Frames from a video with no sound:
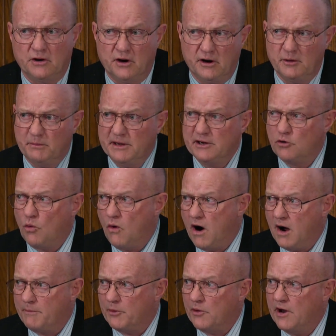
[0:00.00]
ought to be
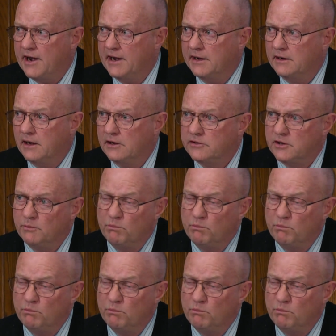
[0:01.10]
cooperating to